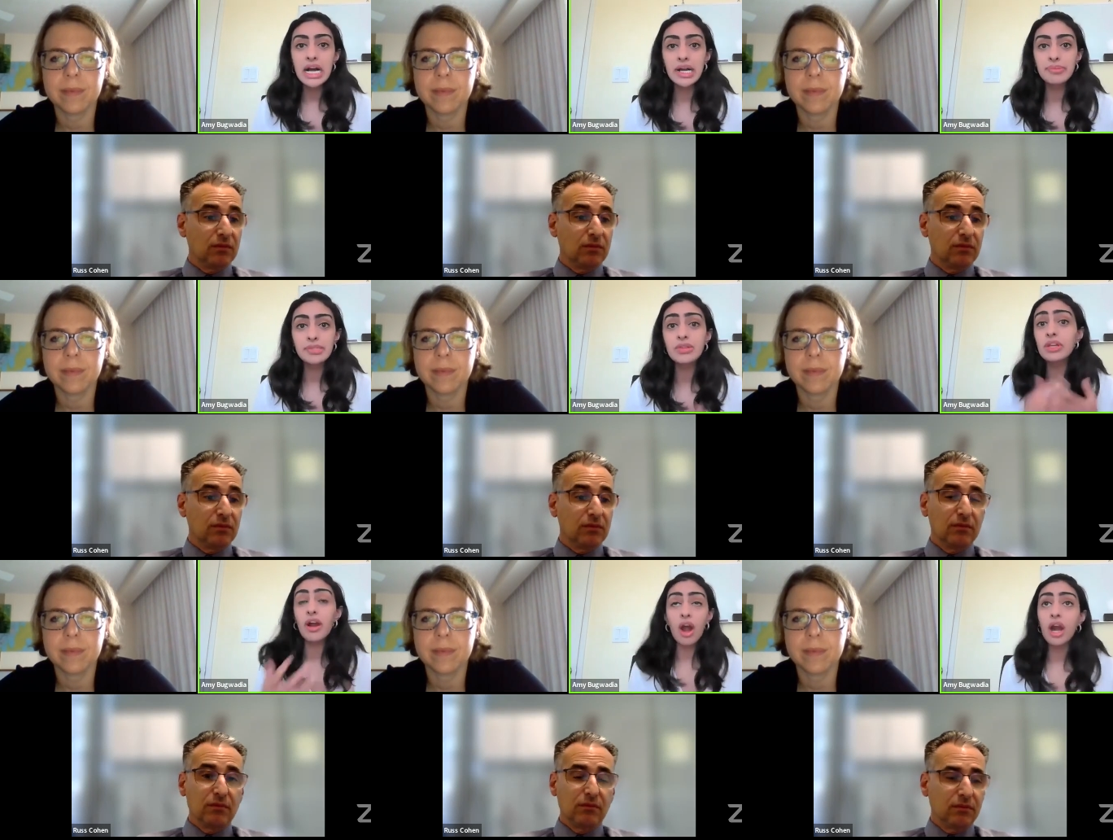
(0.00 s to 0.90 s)
Speaker 1: Um, so
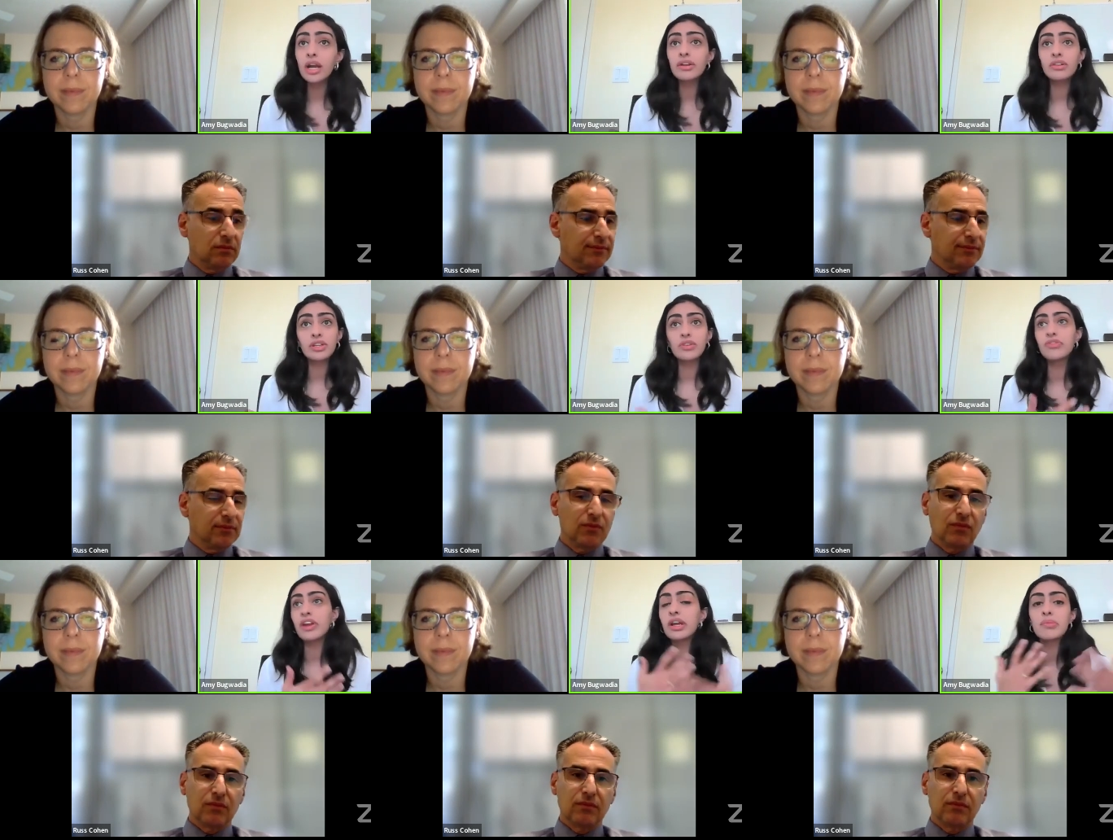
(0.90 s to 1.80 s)
there are, you know,
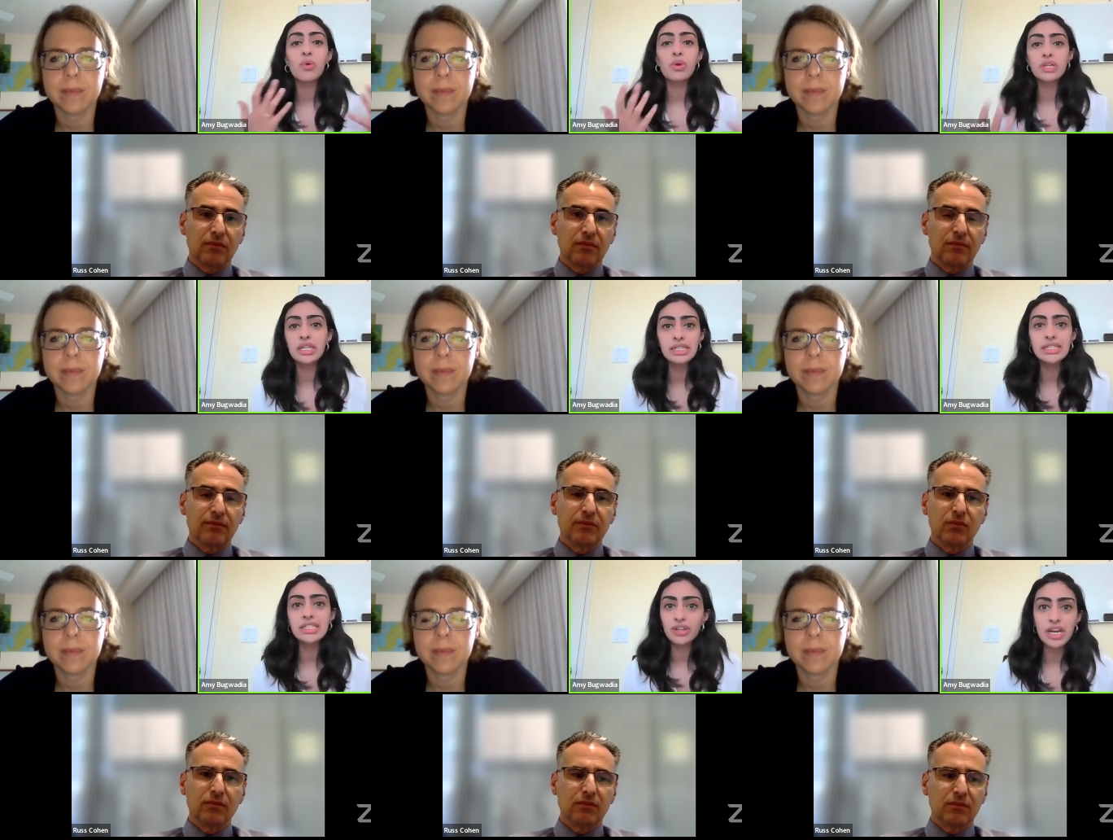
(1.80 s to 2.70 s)
very important
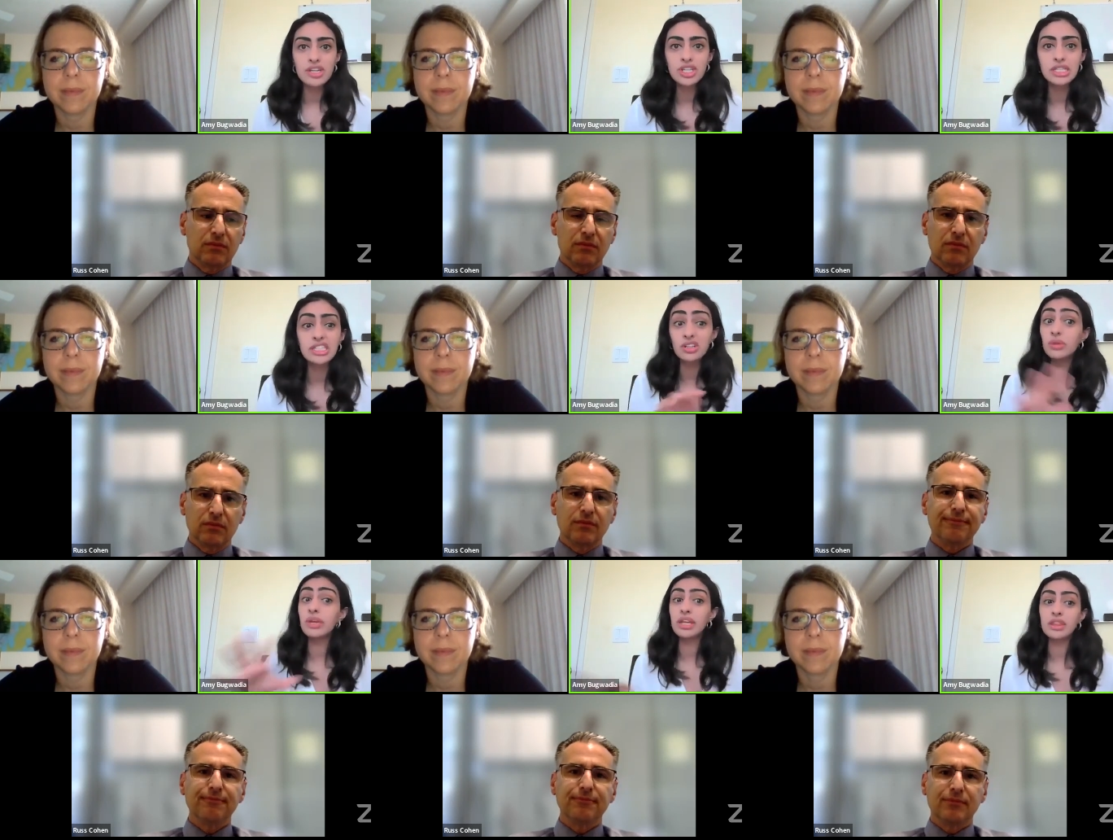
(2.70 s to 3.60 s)
considerations,
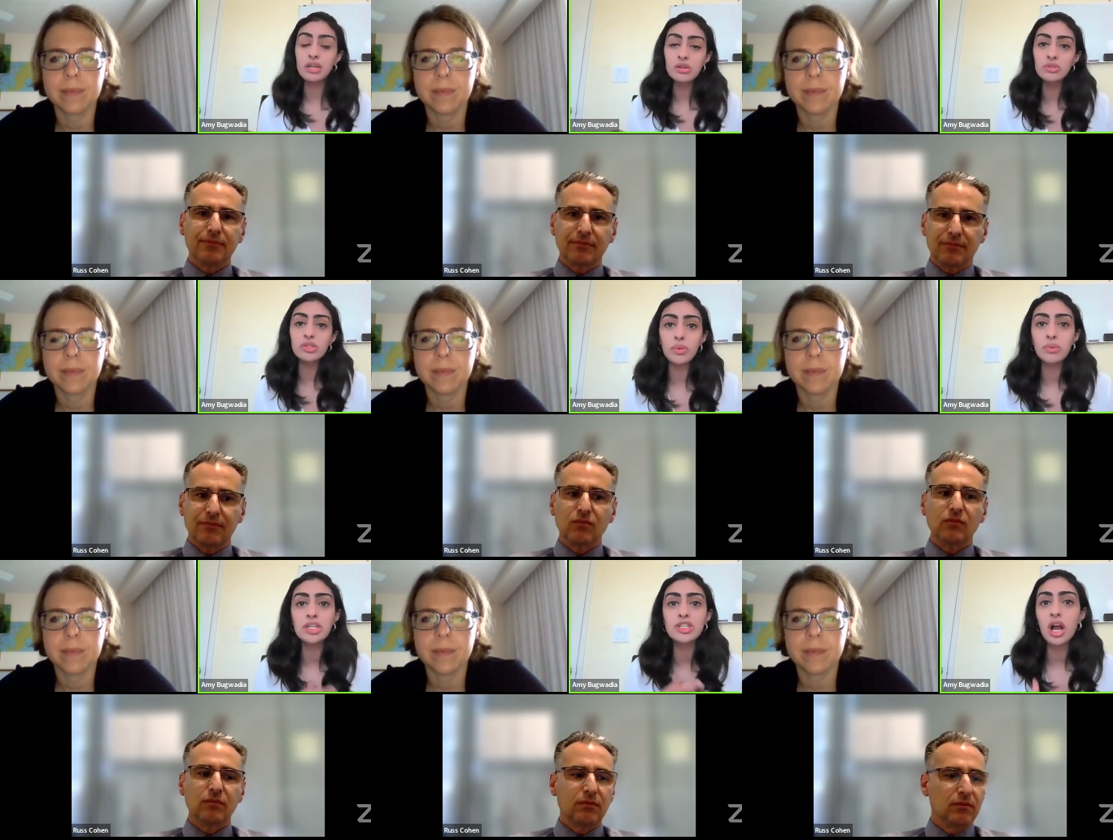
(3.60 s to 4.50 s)
including those
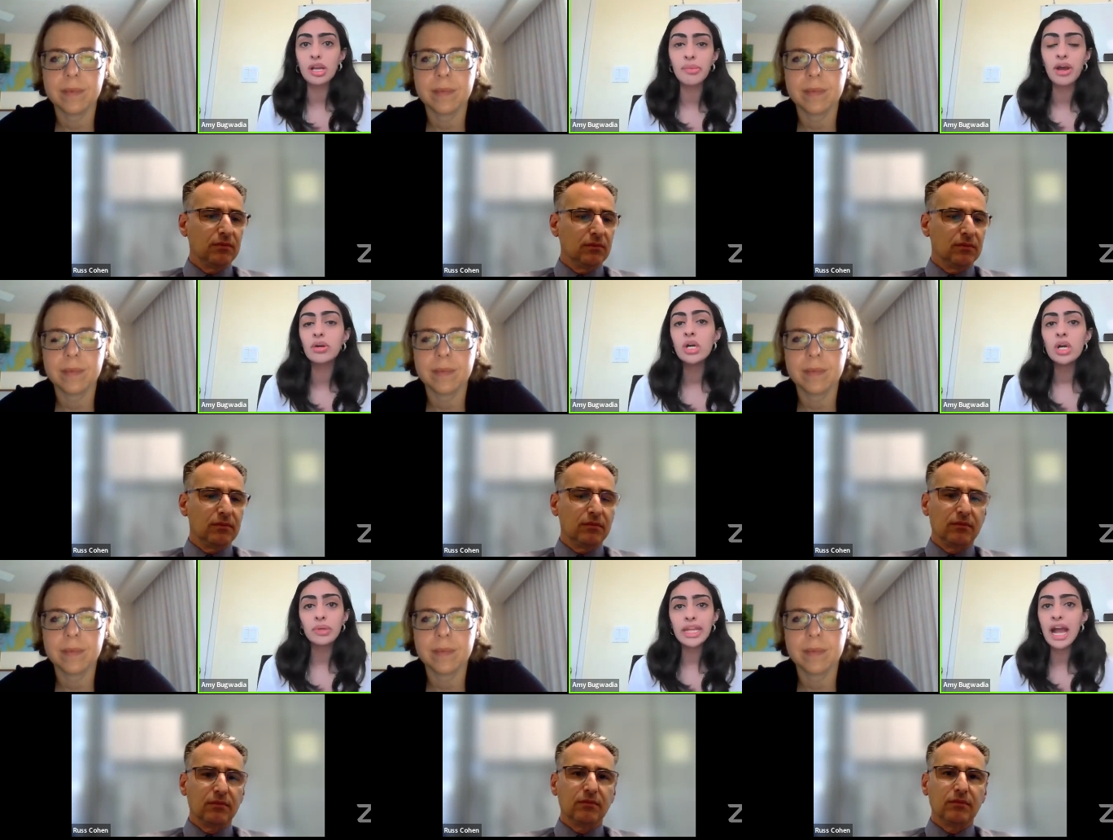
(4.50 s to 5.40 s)
when we talk about
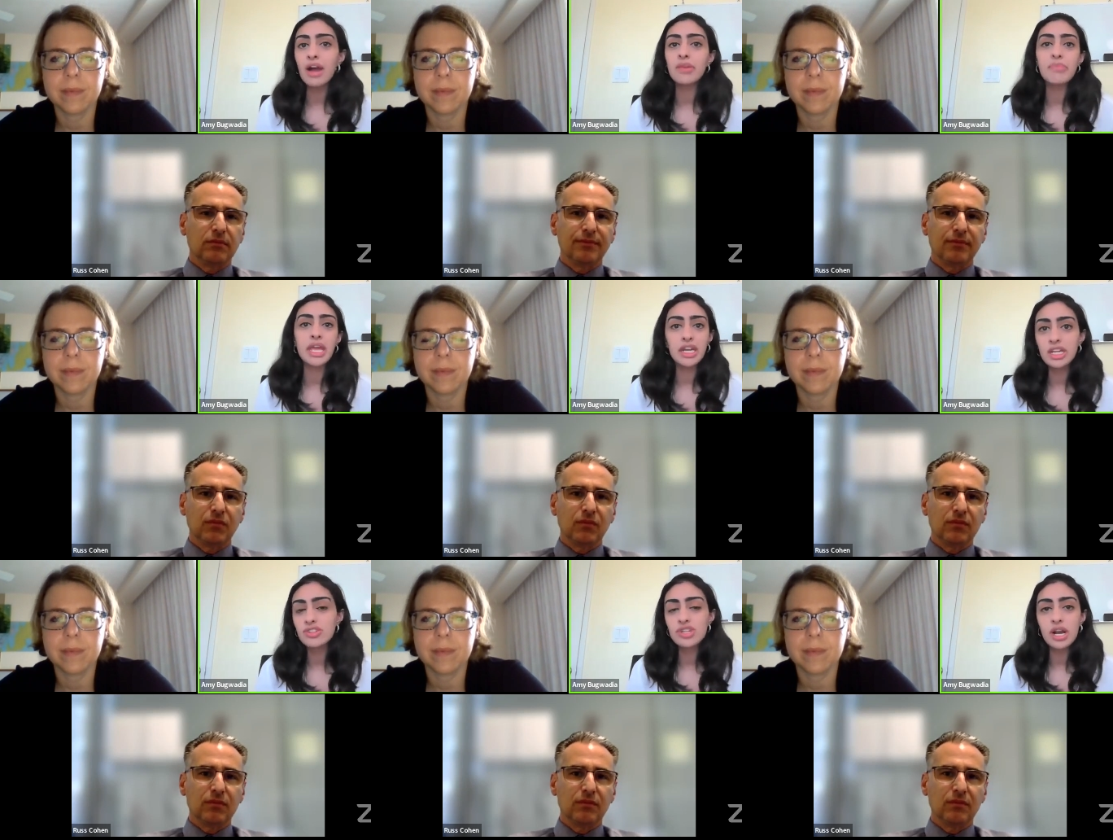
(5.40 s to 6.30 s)
really how to
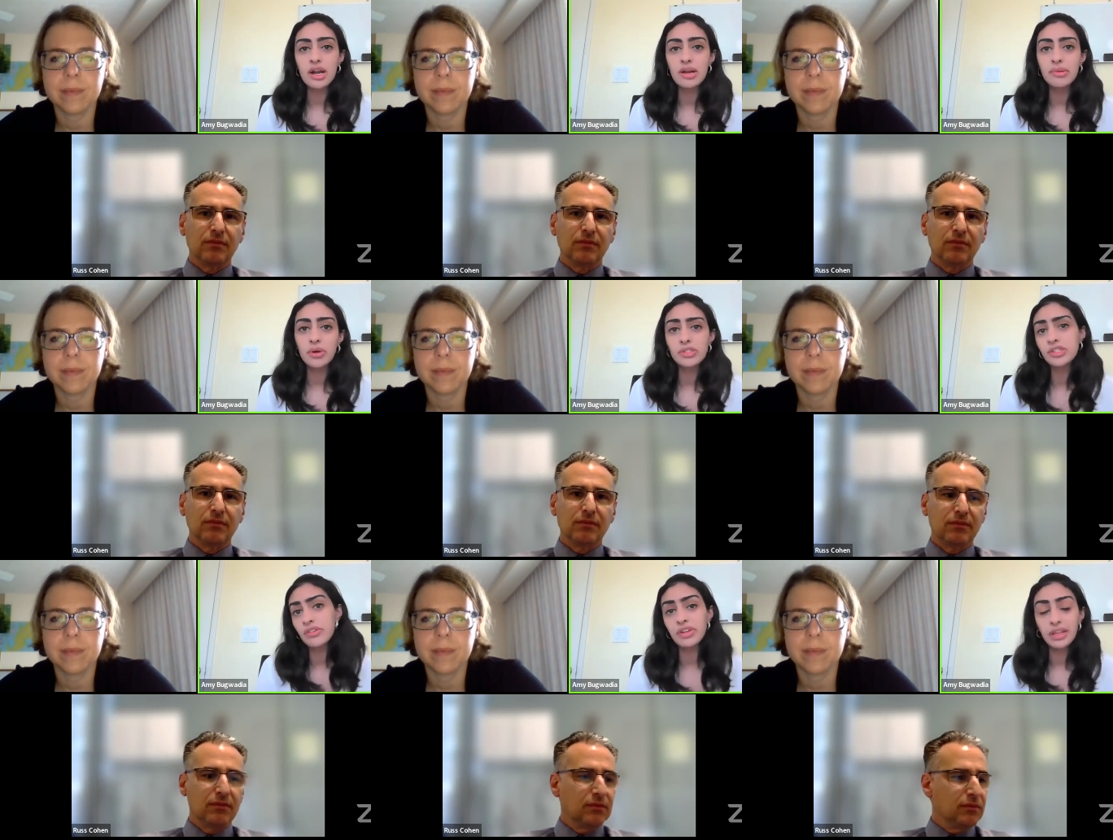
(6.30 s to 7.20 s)
manage um,
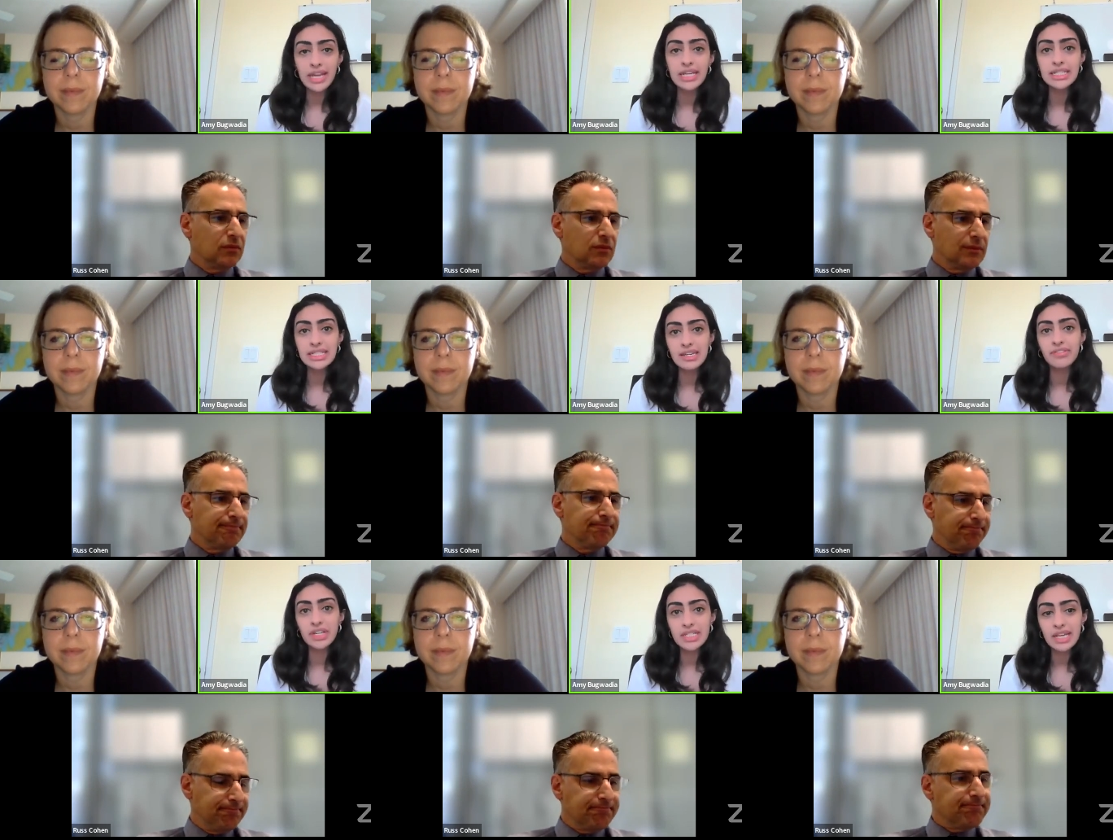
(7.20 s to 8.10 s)
ulcerative colitis in
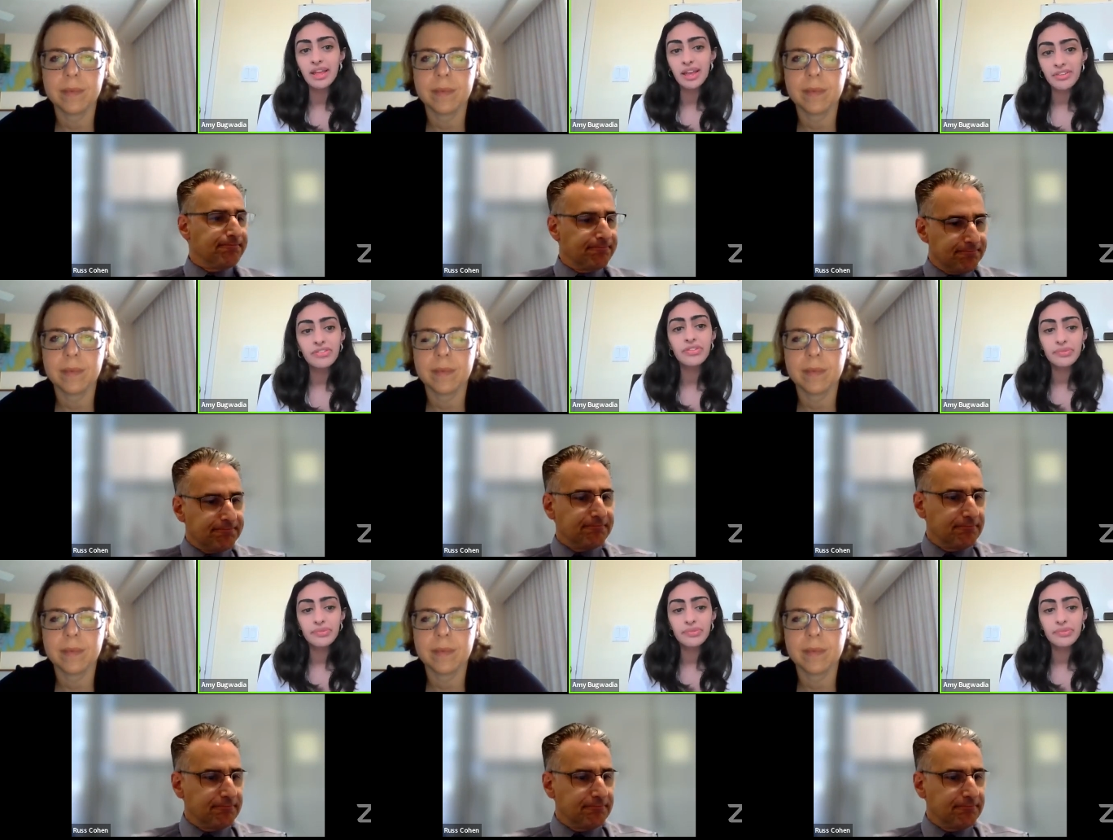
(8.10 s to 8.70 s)
everyday life.